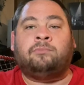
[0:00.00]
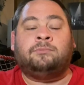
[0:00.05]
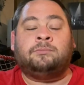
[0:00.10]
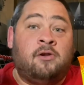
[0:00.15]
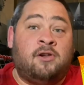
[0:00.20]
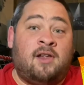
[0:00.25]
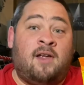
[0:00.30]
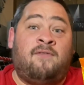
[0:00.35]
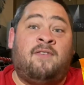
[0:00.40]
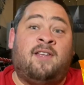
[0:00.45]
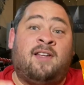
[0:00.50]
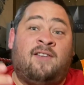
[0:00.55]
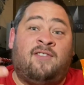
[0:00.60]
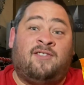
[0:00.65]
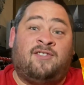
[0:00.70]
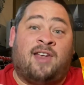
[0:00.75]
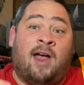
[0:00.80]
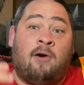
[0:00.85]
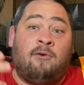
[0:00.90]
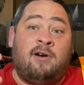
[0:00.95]
You definitely get the
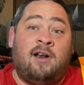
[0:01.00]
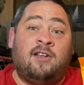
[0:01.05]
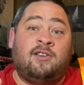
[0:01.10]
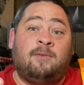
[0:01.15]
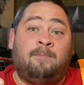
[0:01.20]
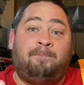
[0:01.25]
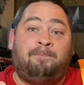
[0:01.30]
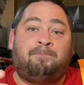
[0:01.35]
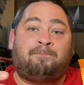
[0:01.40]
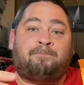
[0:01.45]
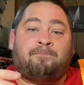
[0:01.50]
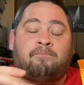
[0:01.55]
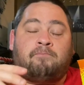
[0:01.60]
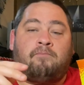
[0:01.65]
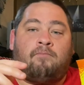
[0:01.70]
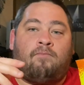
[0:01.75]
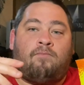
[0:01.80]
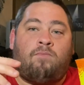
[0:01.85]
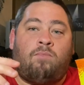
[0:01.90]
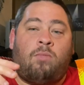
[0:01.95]
sourness,
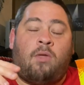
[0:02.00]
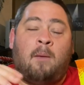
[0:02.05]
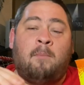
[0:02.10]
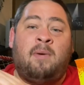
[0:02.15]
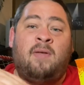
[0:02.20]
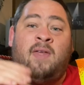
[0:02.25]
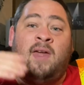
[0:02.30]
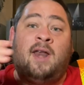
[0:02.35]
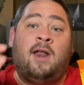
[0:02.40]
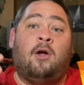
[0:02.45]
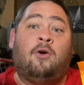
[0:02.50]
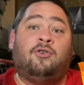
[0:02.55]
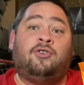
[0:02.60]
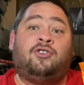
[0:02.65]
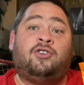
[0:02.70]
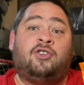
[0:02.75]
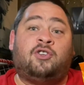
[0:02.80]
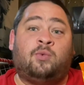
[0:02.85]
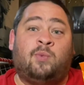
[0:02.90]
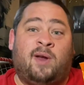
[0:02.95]
but then it goes
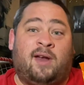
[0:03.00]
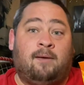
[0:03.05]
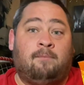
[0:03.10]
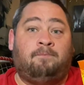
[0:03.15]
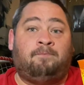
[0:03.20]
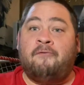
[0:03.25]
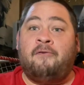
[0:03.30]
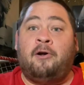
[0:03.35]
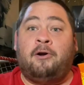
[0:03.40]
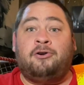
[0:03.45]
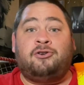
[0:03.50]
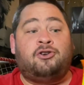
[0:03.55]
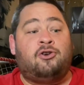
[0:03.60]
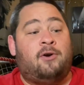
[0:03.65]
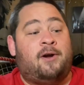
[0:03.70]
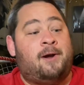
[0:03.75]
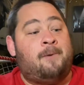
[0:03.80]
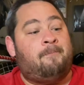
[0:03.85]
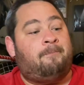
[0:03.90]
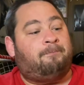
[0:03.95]
to sweet. Very
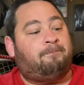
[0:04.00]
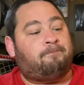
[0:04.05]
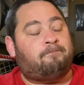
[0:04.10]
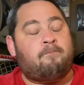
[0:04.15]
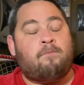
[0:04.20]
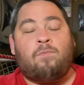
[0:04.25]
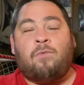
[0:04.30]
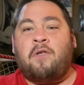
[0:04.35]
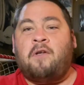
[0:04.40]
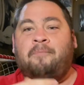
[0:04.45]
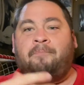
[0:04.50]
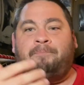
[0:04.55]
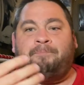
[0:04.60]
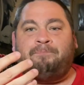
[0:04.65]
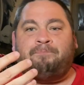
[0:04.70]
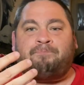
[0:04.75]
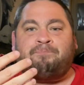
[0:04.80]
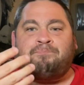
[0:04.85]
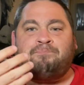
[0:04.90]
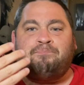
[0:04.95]
chewy.
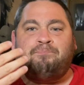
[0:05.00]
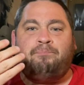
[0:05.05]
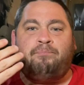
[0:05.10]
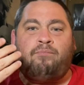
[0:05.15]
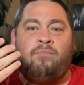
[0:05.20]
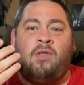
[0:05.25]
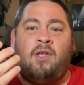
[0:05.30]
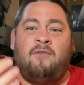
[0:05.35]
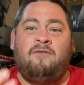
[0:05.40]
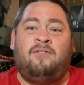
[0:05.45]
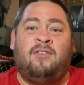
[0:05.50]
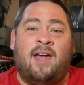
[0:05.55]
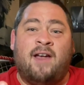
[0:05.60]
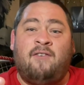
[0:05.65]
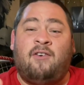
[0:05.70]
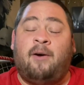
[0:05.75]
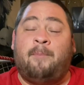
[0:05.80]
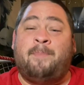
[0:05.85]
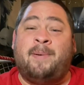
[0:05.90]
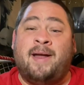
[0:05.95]

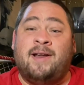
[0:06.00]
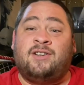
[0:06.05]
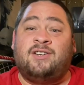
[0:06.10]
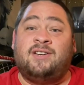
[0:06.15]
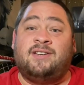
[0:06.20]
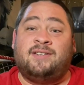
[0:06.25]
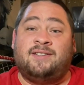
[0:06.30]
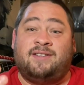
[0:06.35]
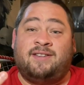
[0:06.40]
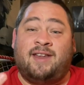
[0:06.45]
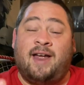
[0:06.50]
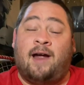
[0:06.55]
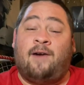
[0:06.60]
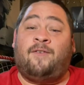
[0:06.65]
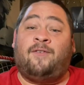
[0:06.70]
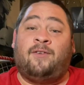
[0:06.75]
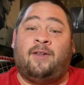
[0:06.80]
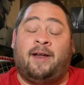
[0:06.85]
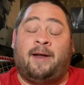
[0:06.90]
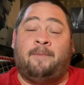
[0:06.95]
Flavor of peach is
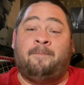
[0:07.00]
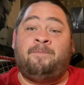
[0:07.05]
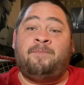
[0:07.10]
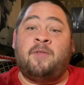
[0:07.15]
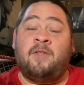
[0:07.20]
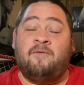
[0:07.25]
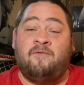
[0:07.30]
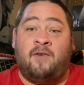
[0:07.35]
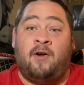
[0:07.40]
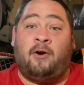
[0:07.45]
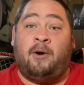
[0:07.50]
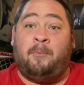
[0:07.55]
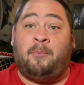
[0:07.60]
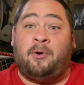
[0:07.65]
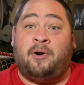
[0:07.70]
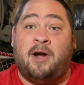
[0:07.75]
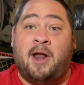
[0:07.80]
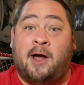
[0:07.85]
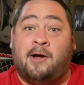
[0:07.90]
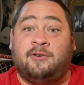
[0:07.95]
definitely very
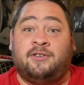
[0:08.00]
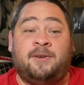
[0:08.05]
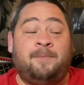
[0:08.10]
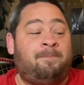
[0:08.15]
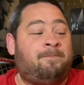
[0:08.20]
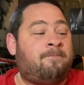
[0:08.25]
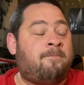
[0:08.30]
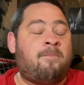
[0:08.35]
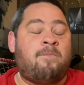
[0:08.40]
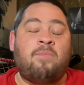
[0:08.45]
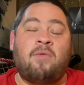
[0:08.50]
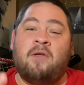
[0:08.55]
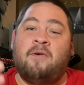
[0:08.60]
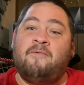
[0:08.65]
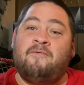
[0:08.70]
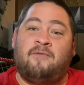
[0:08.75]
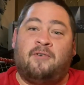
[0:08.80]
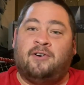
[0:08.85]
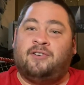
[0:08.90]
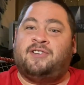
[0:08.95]
pronounced.
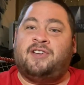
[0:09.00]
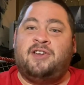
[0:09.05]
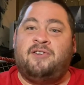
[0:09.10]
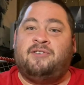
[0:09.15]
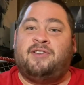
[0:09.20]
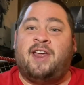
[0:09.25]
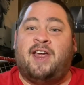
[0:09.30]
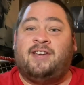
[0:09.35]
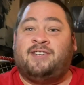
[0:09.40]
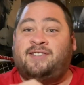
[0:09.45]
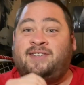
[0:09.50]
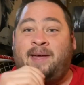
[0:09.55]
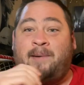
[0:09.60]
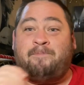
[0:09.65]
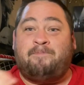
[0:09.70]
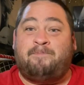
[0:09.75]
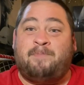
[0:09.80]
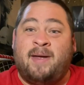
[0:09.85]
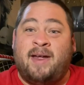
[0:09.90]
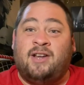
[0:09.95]
First thing you taste is
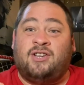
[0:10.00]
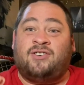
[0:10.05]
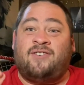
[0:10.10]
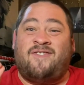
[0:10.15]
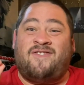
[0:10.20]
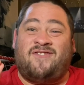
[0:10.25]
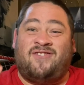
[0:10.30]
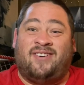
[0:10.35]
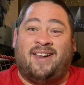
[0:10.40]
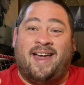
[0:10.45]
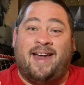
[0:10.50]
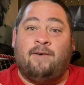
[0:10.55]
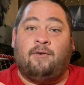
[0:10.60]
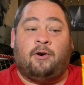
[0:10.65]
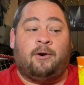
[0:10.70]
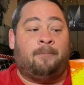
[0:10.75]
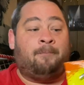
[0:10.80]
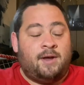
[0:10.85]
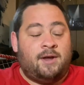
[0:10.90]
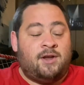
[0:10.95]
that peach
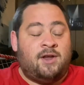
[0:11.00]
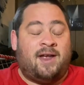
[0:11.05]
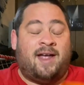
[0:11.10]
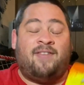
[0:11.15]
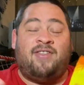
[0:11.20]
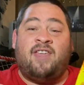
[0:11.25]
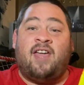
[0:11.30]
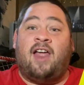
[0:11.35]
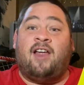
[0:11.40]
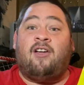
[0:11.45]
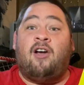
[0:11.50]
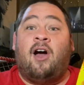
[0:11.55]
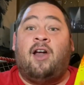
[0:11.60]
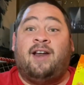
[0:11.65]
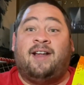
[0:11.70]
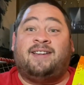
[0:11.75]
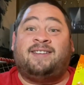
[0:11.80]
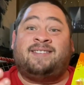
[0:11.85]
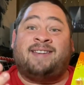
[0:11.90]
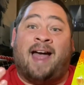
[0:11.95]
flavor. You get the
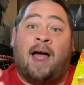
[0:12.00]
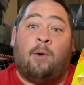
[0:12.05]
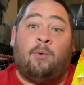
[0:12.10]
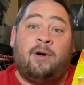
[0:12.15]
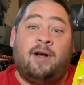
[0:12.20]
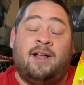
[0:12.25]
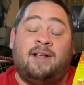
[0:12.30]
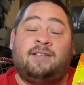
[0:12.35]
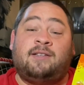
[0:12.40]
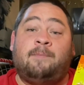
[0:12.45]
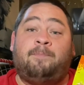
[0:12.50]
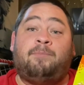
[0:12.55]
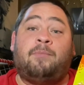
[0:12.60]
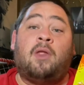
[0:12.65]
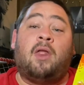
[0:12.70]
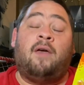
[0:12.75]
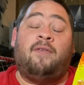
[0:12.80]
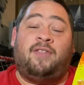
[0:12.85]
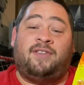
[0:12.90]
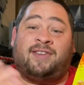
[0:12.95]
iconic sourness
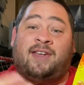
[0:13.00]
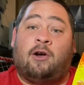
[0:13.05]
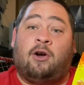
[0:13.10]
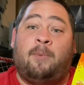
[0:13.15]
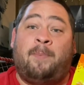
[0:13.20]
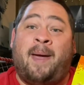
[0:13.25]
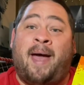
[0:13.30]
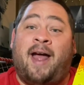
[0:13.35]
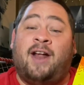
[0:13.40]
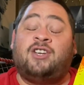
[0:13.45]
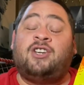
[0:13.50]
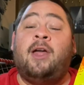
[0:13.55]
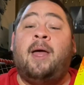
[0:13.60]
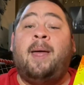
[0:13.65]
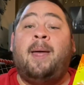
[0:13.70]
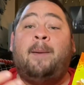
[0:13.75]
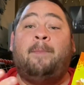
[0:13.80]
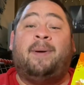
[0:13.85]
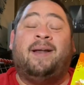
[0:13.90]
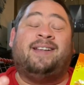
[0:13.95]
of the Sour Patch,
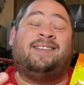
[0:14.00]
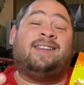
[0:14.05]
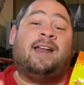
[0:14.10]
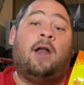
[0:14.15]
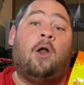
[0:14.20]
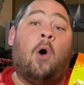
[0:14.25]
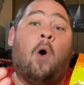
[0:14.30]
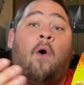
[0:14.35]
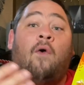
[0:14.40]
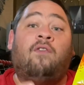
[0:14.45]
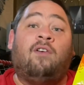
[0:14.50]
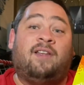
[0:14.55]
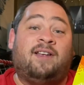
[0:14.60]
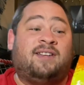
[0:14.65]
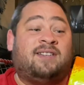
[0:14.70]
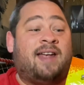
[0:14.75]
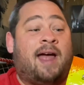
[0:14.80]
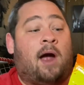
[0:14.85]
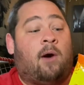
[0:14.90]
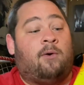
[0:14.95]
but it's not overly
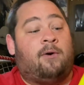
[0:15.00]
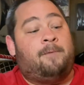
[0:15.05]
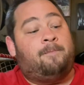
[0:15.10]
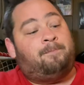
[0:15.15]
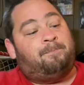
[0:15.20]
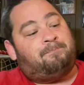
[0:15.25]
sour.